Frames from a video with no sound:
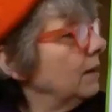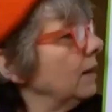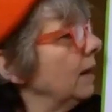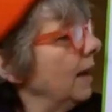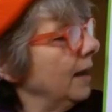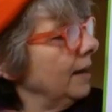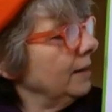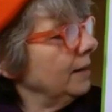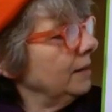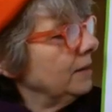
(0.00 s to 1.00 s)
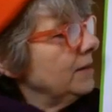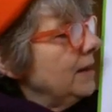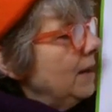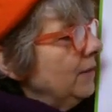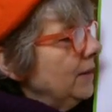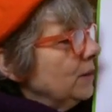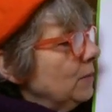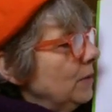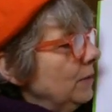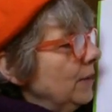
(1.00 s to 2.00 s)
And now this
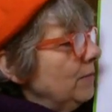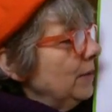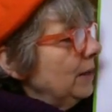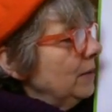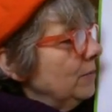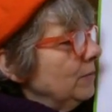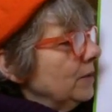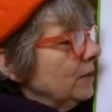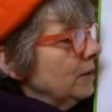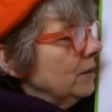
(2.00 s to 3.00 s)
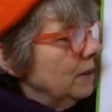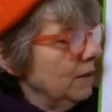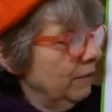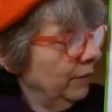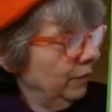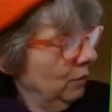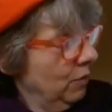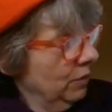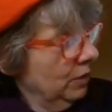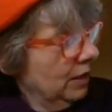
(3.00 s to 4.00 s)
one then becomes
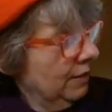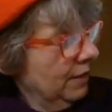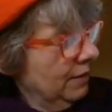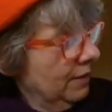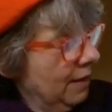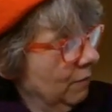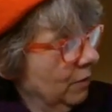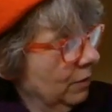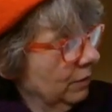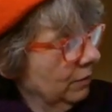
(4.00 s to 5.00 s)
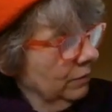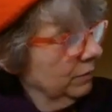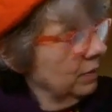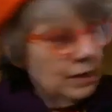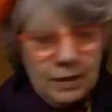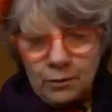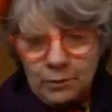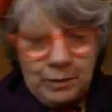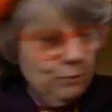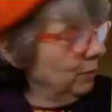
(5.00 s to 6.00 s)
51, and then that one will
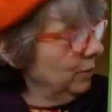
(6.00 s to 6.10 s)
be blue